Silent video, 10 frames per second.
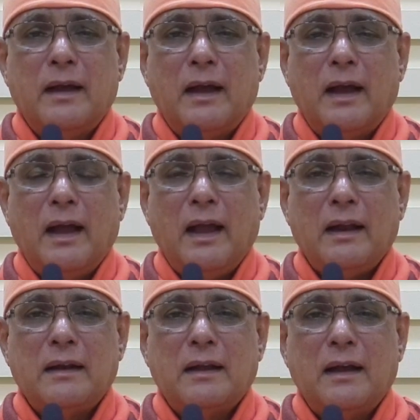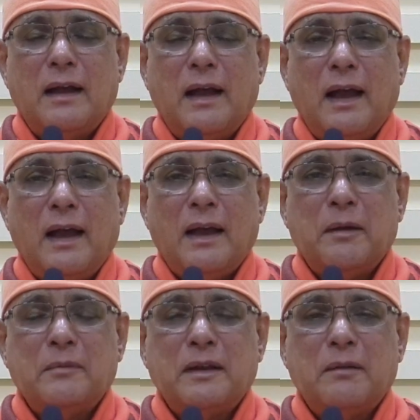and I
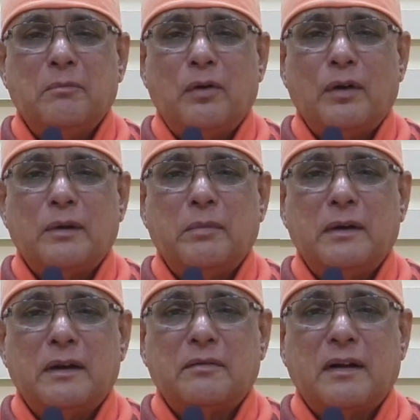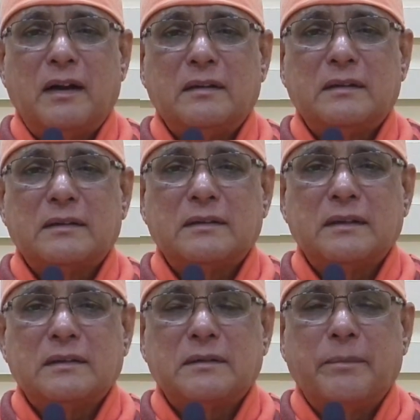am the embodiment of
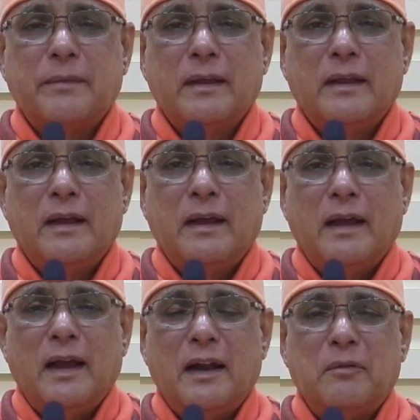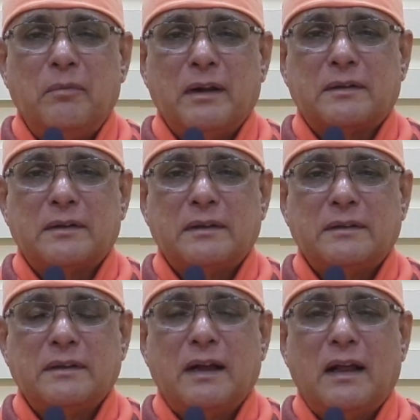consciousness and bliss,
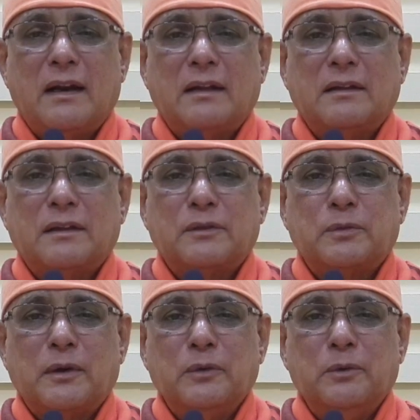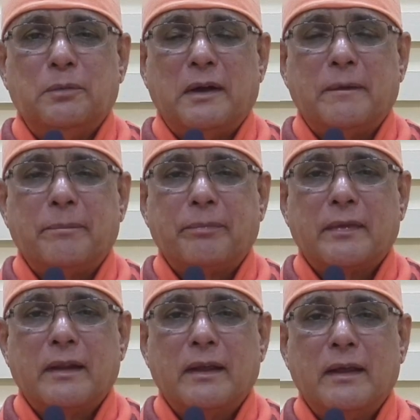Chidananda Swarupa.
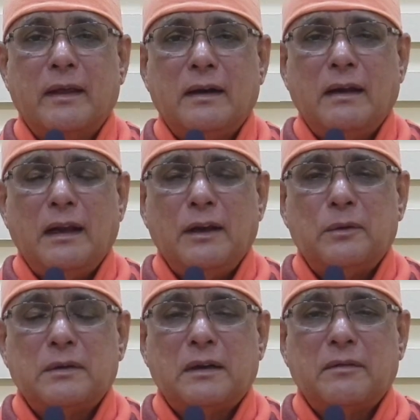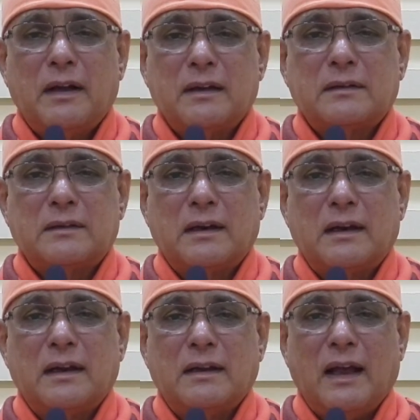Tell yourself
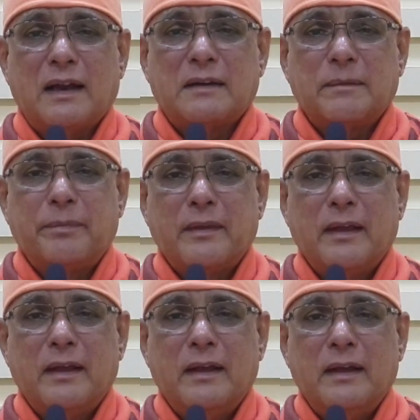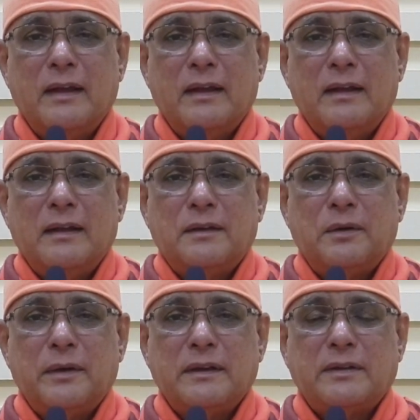constantly that.
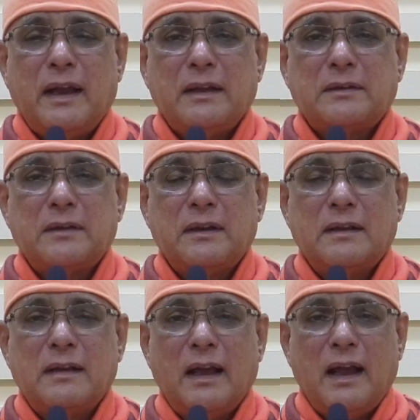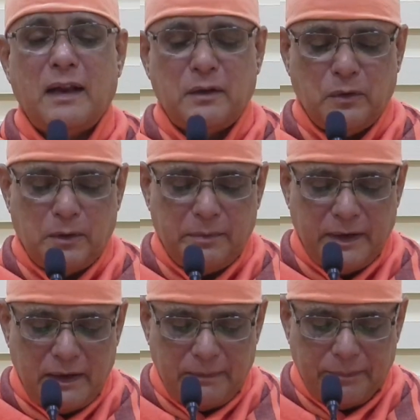So he says, Dhyan
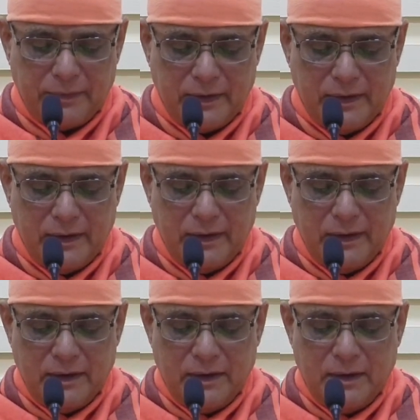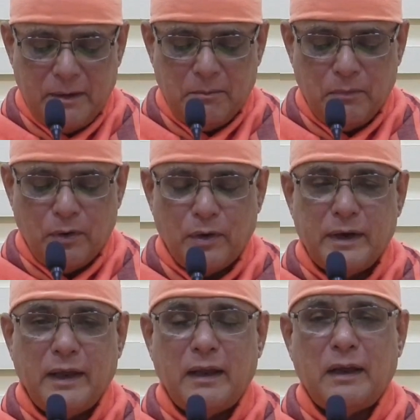kurbe,
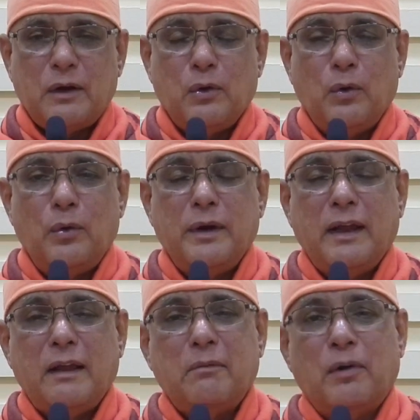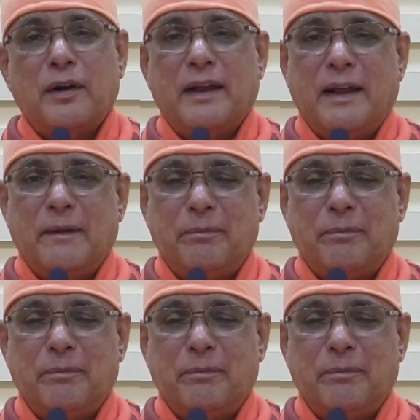mone kone bone.